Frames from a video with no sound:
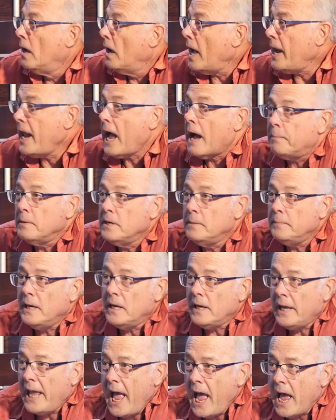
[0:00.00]
It happened to
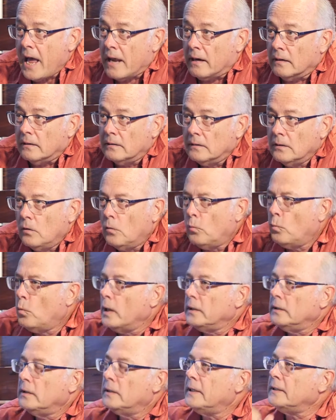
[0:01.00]
me again.
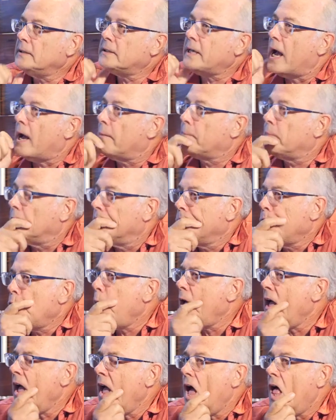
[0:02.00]
When did this happen?
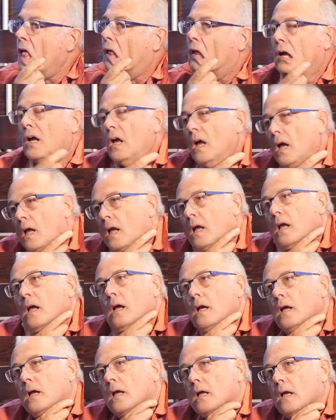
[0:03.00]
Well,
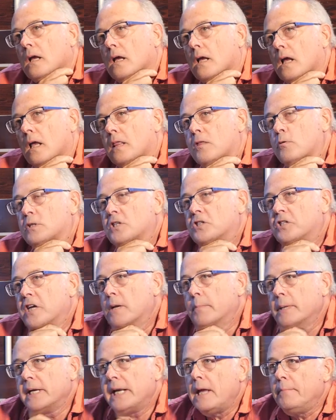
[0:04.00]
there was a
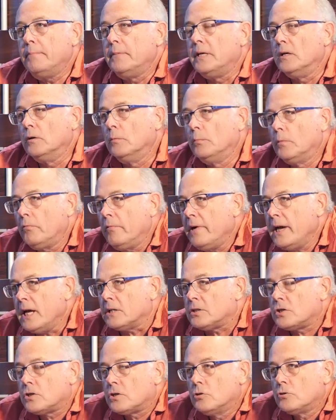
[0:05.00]
gentleman named Neil
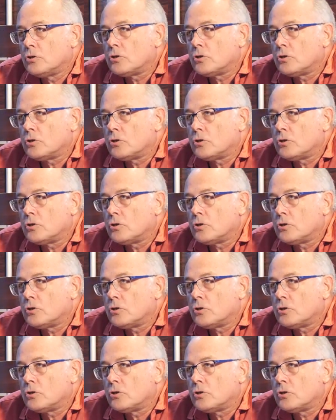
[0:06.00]
Moritz who